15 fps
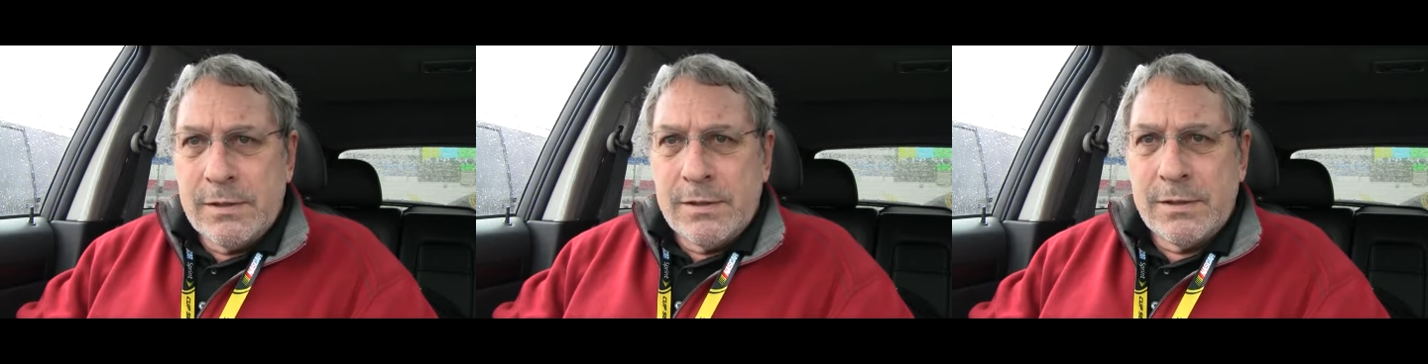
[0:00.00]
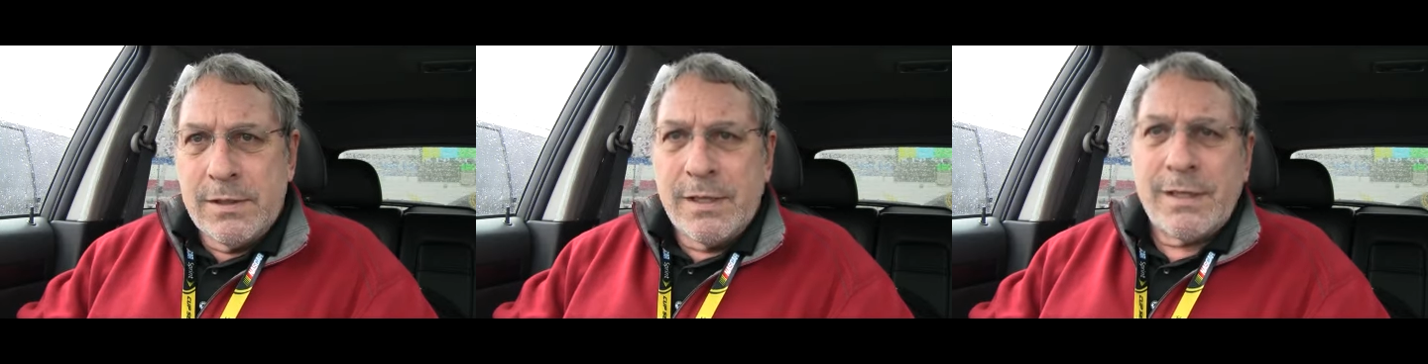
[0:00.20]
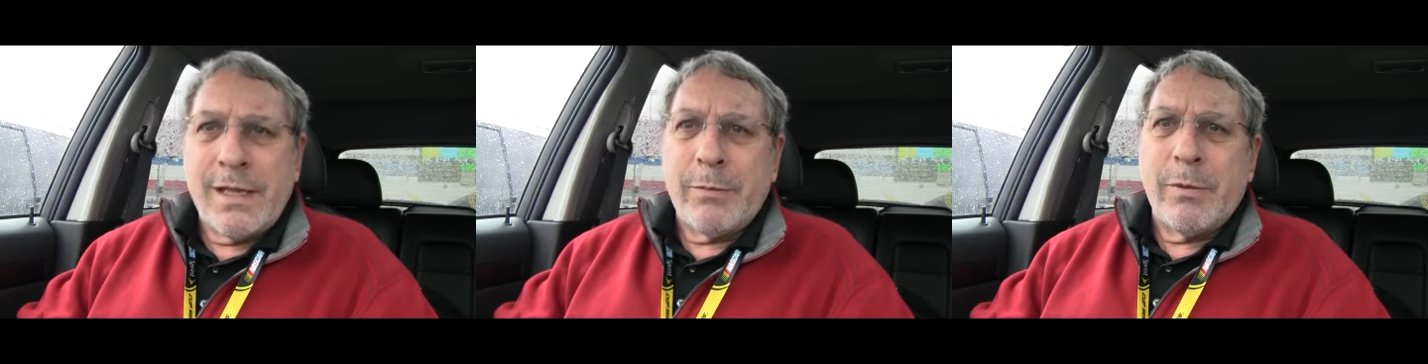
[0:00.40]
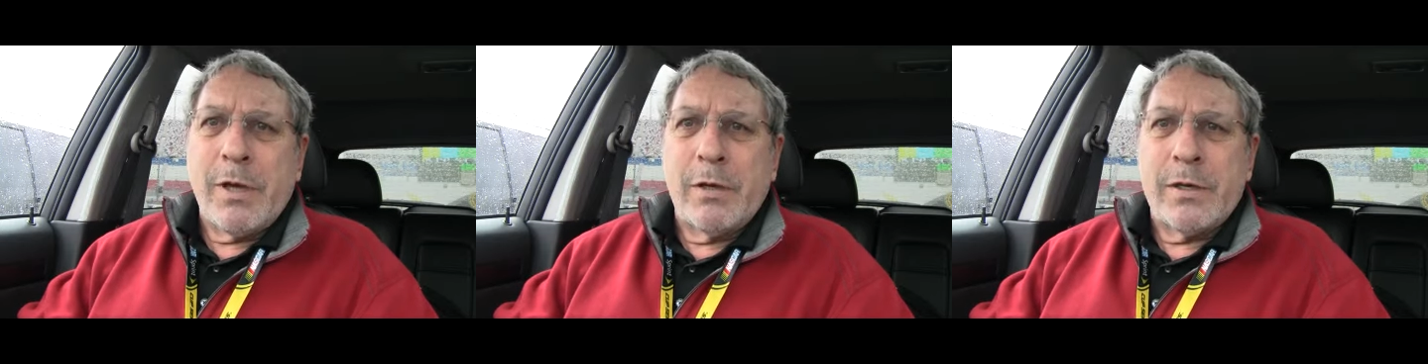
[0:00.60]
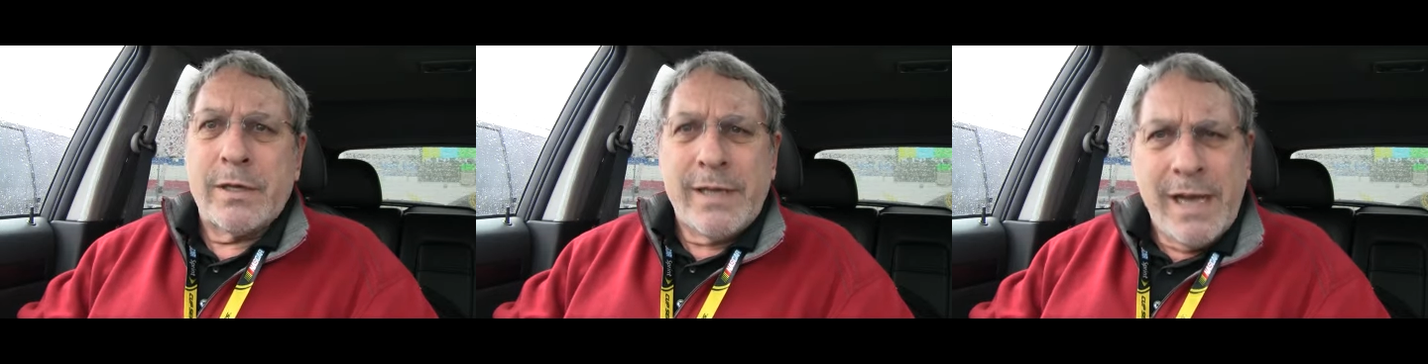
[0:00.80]
And then I think we
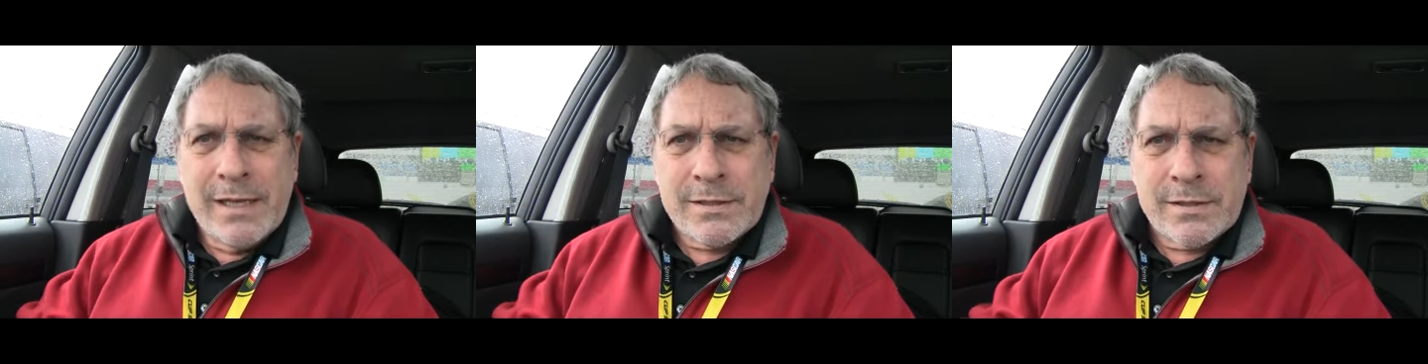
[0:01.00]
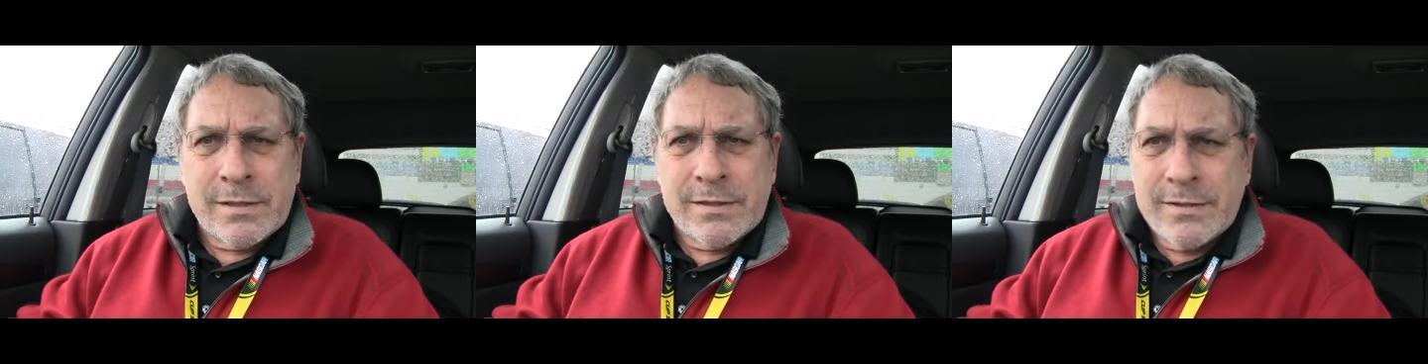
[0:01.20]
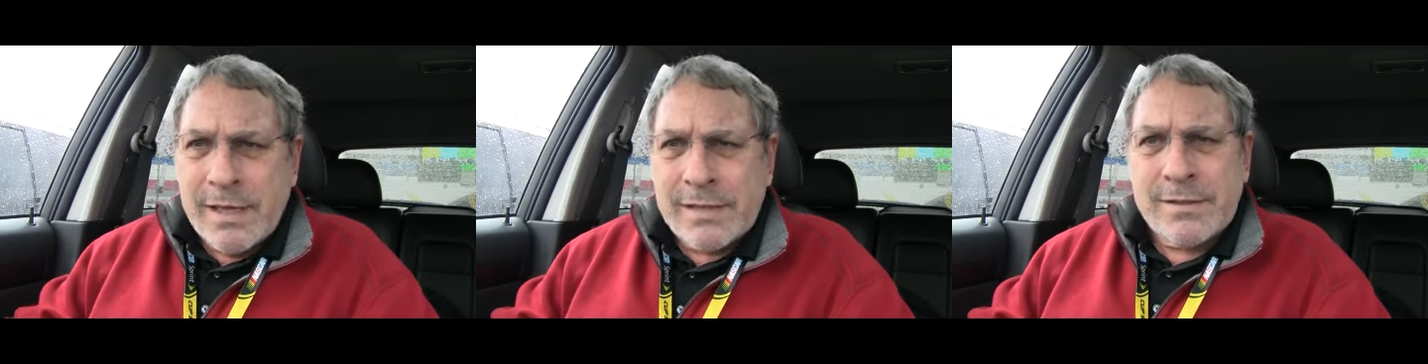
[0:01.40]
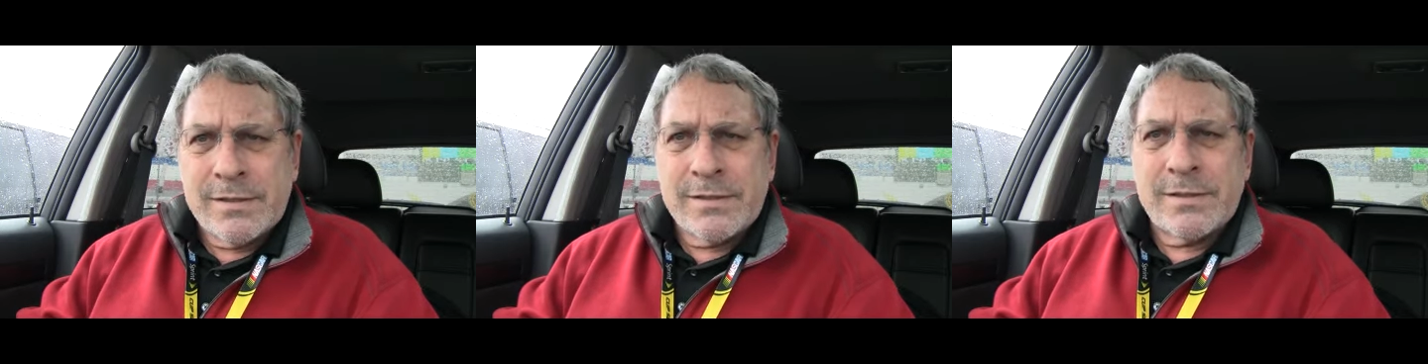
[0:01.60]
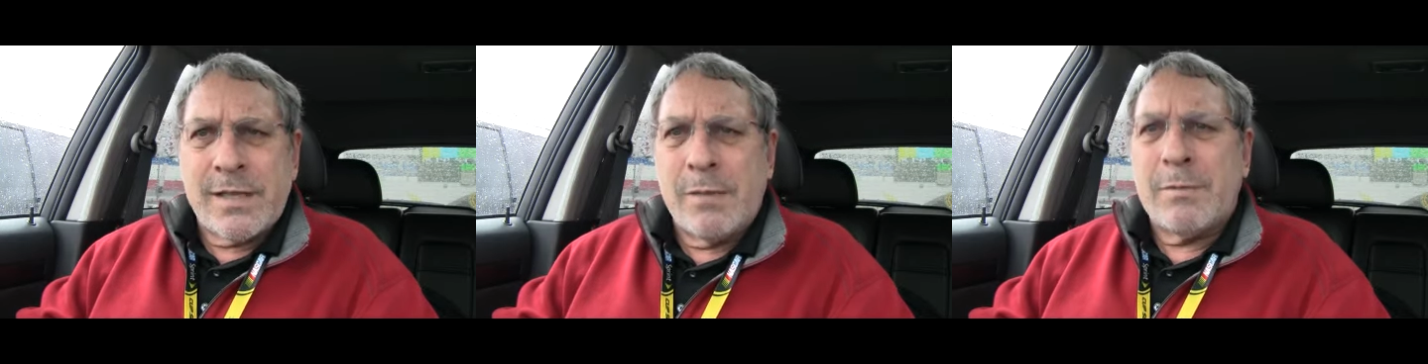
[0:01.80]
go to Kansas and
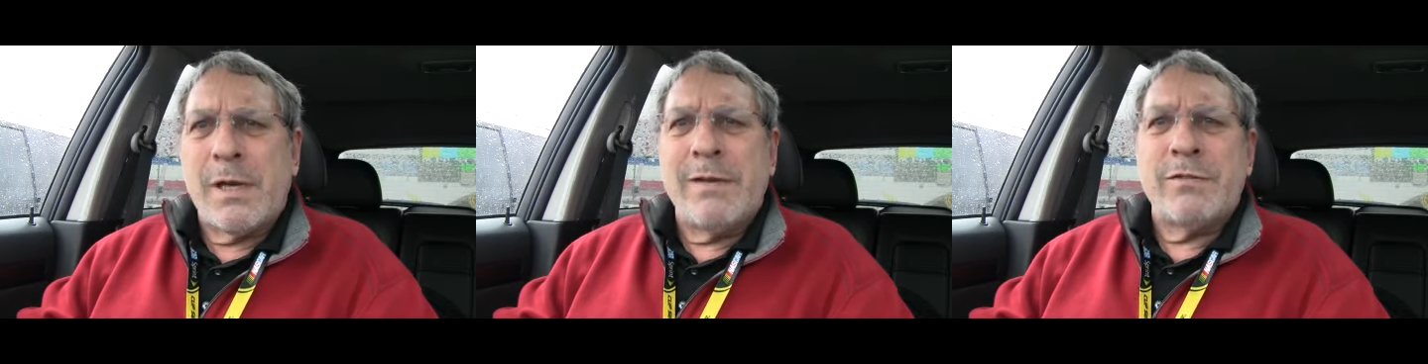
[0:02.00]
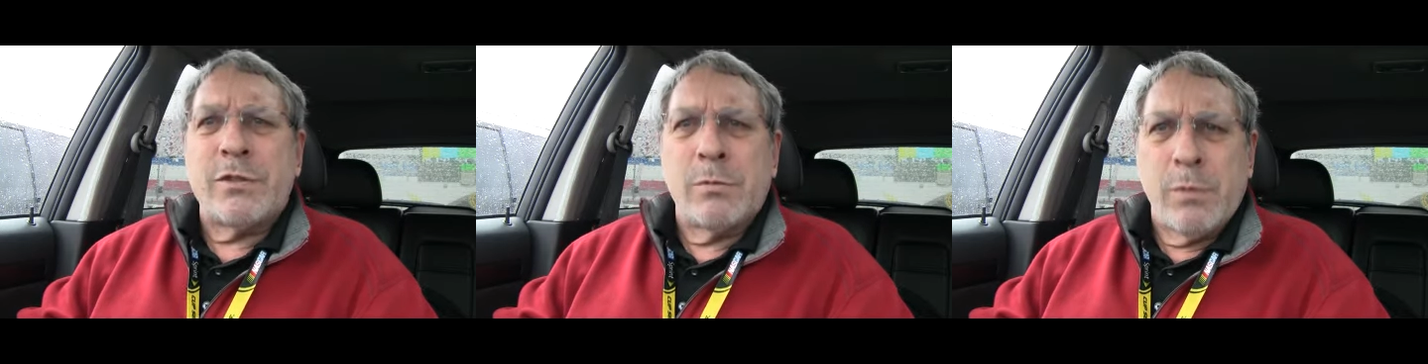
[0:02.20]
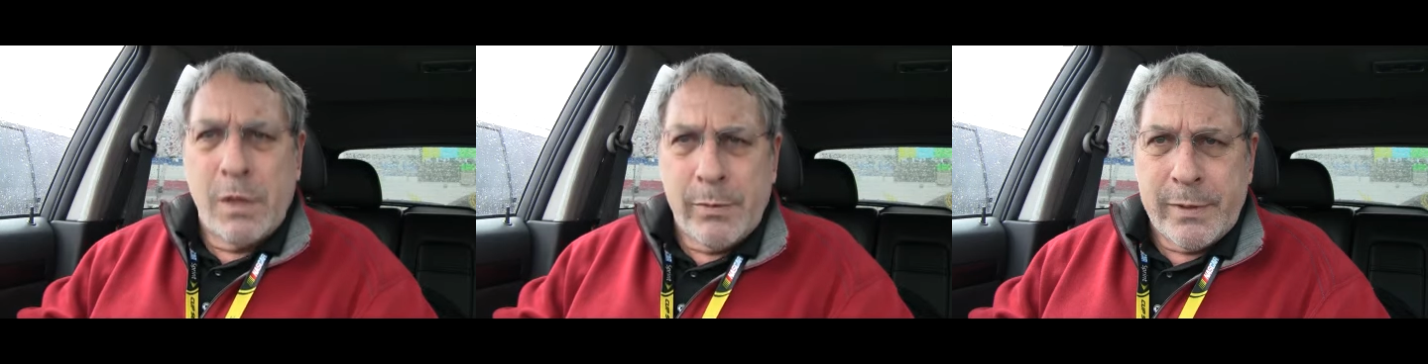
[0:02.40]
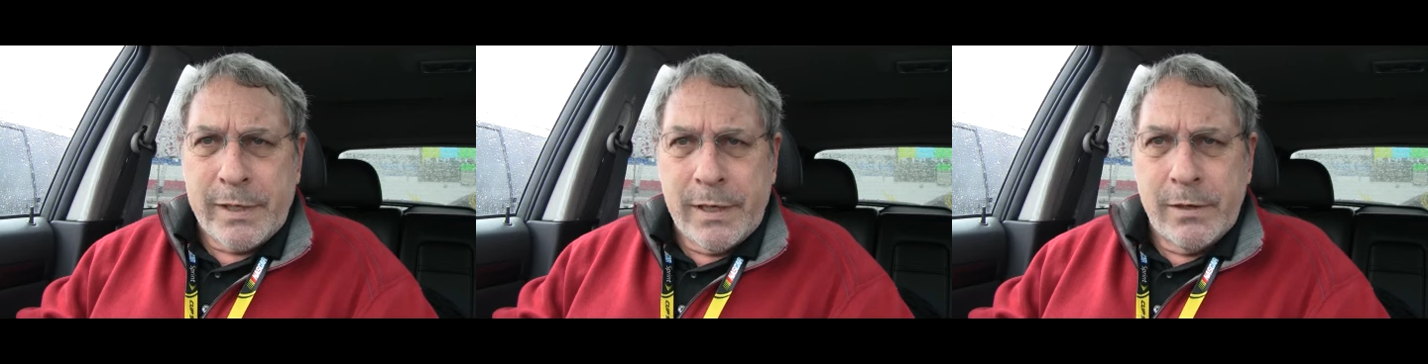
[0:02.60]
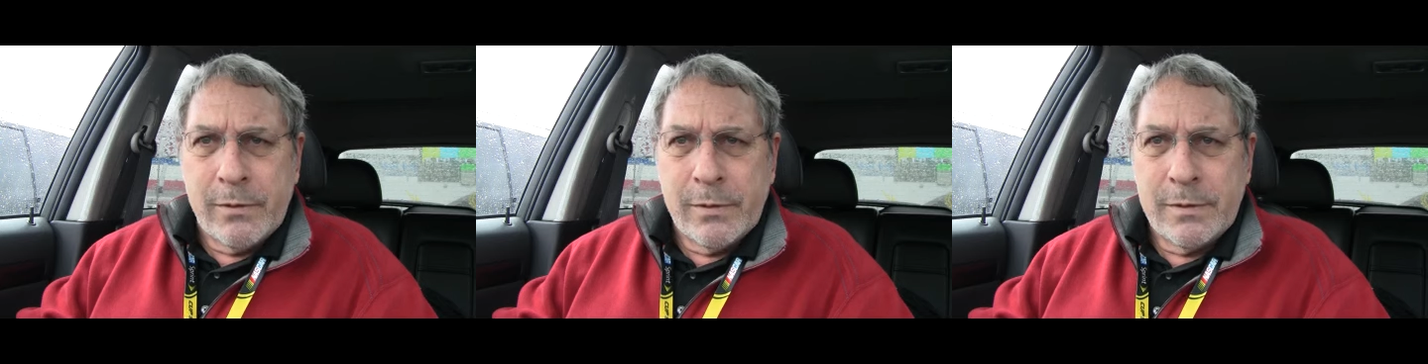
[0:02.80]
Texas. I'm not even sure where we
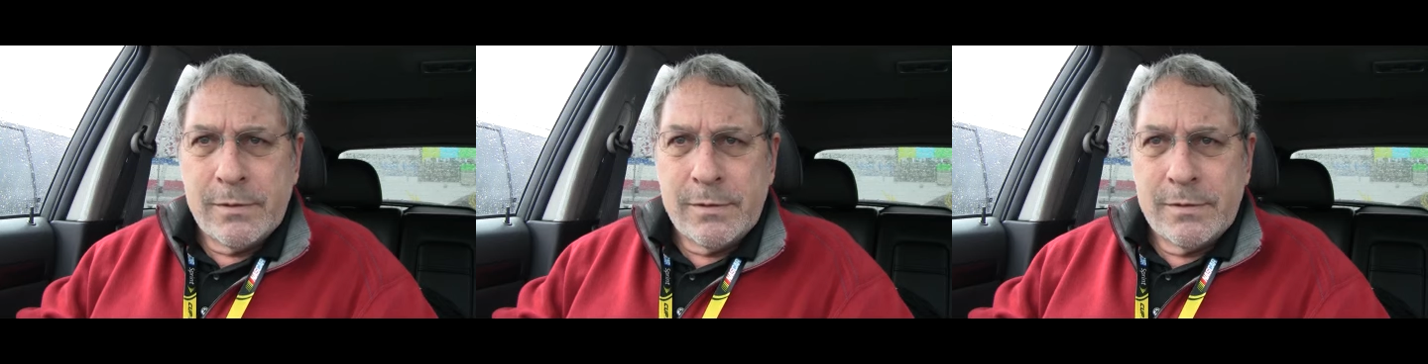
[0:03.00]
go.